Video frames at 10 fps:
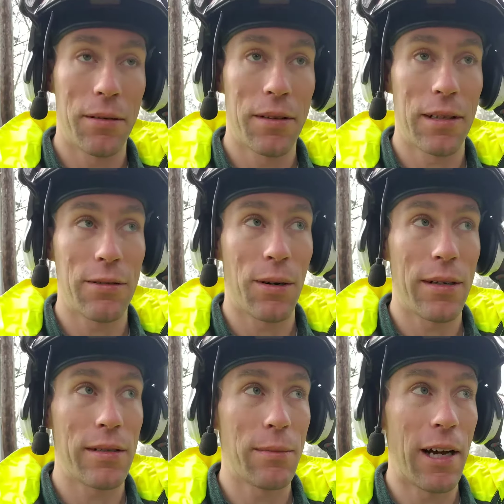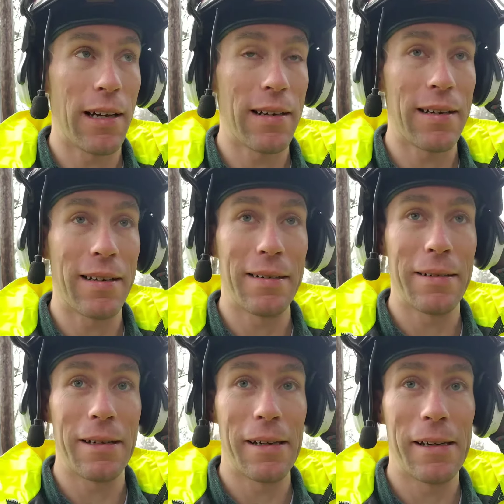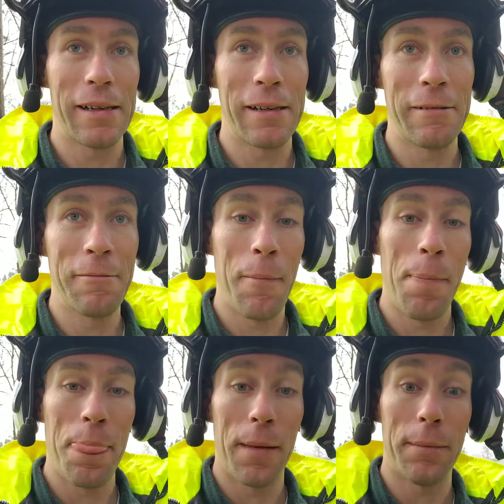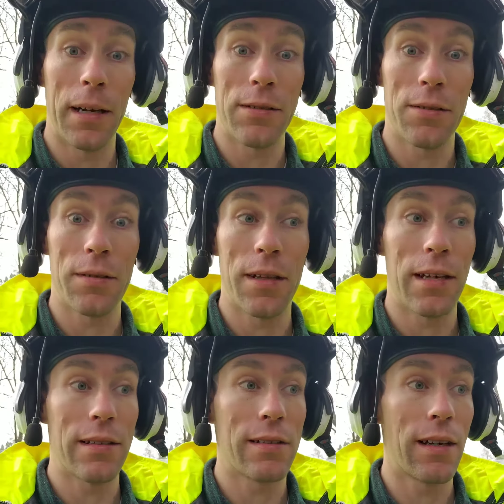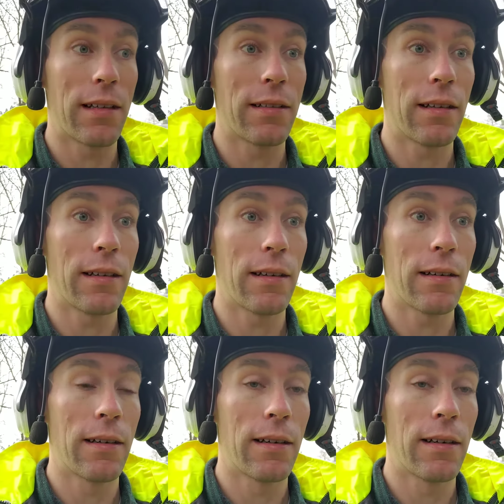think twice about it and make sure that it's not gonna